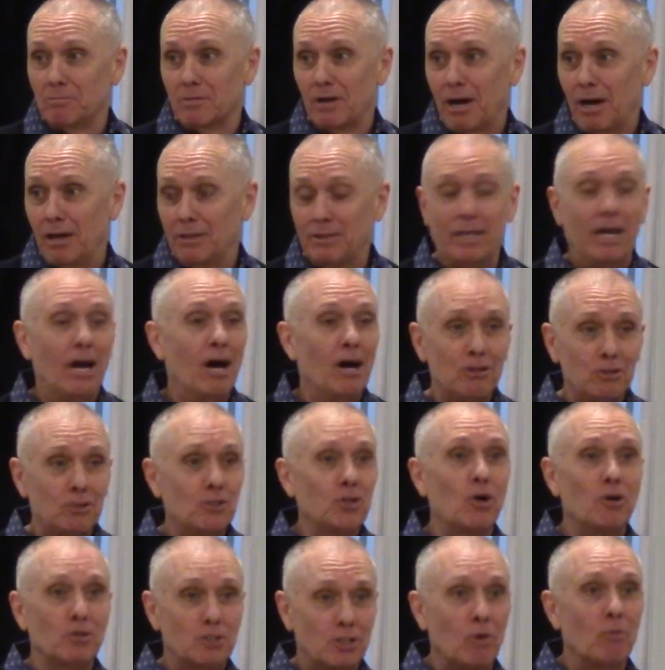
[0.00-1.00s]
uh, the
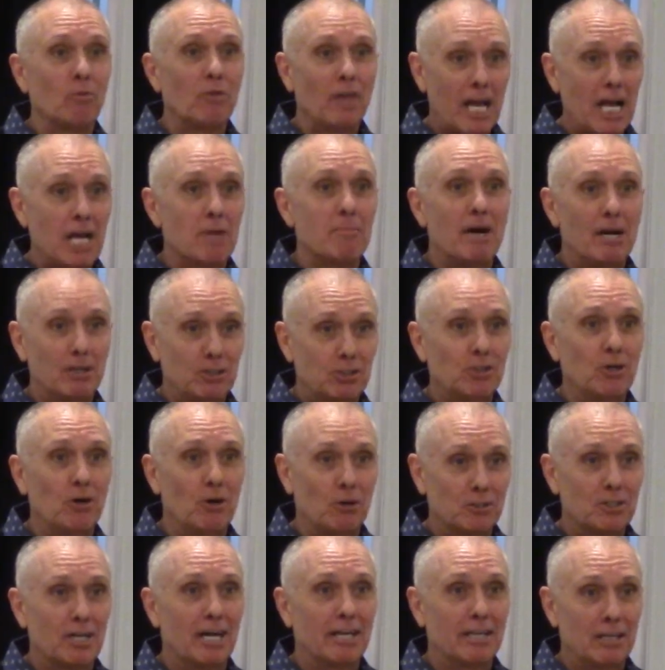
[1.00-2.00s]
unchurched don't think about
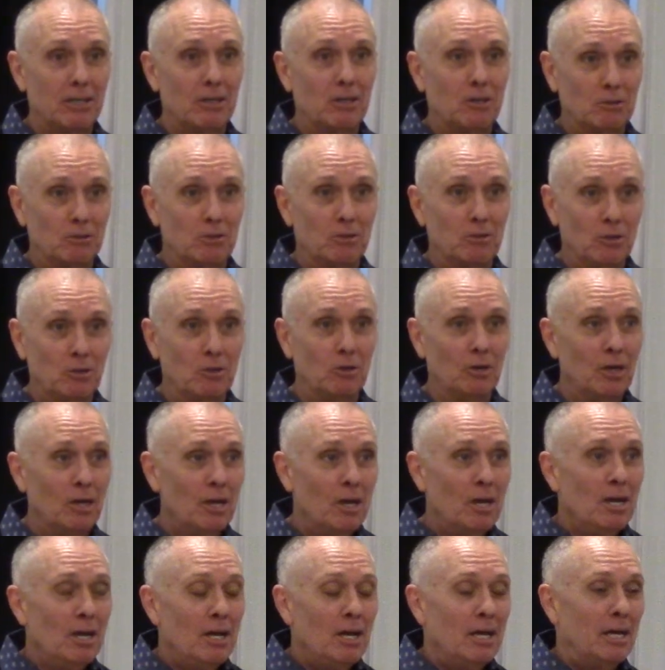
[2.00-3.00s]
church like they used to. You,
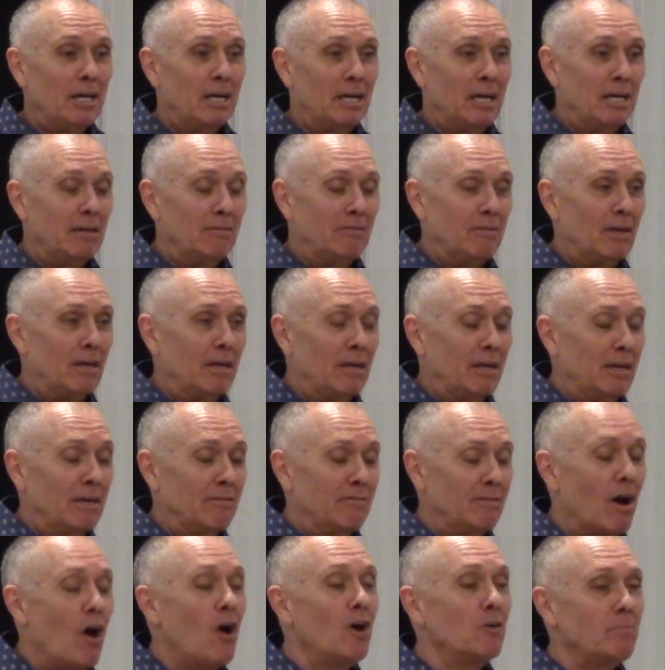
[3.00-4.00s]
if,
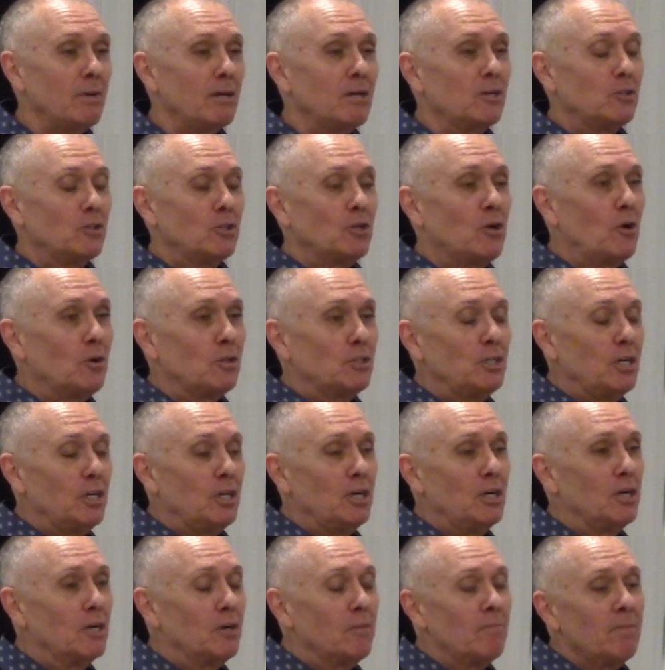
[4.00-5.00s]
if y'all had been at church
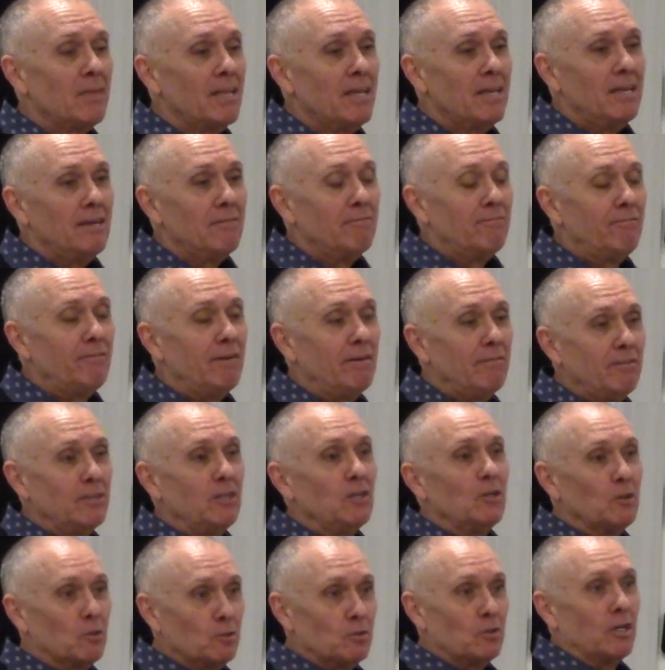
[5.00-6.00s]
here 50
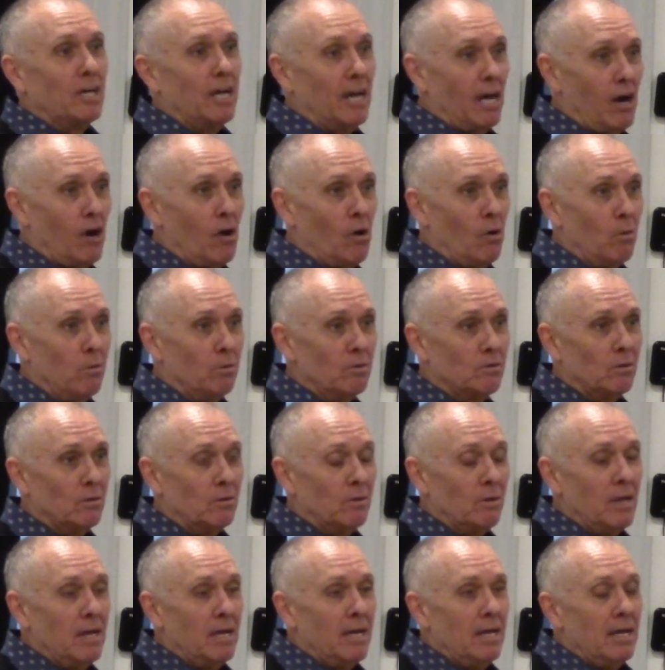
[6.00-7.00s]
years ago
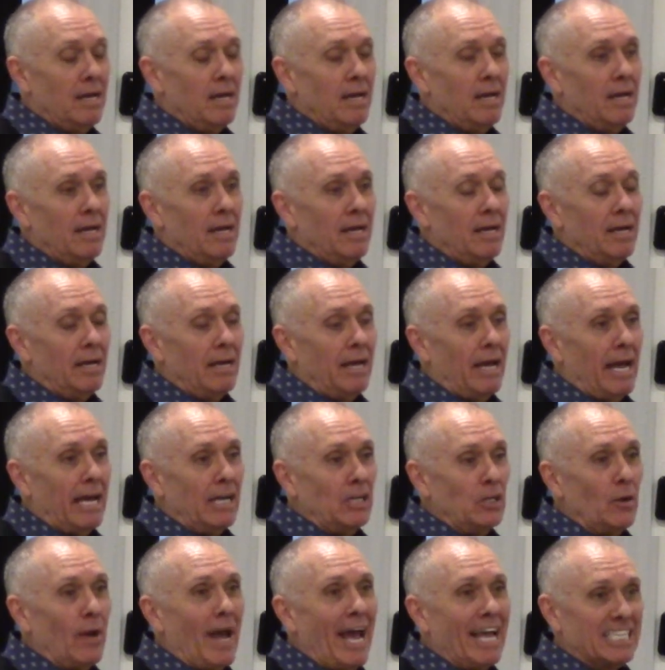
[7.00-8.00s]

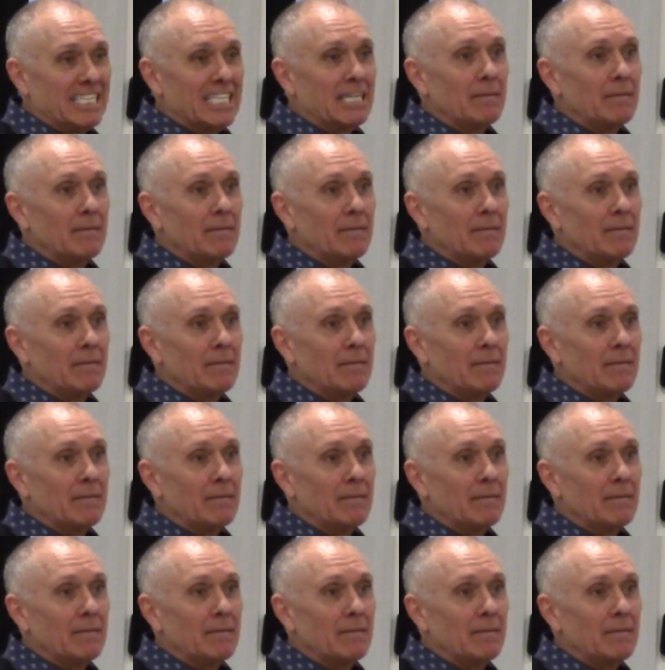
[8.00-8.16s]
and you had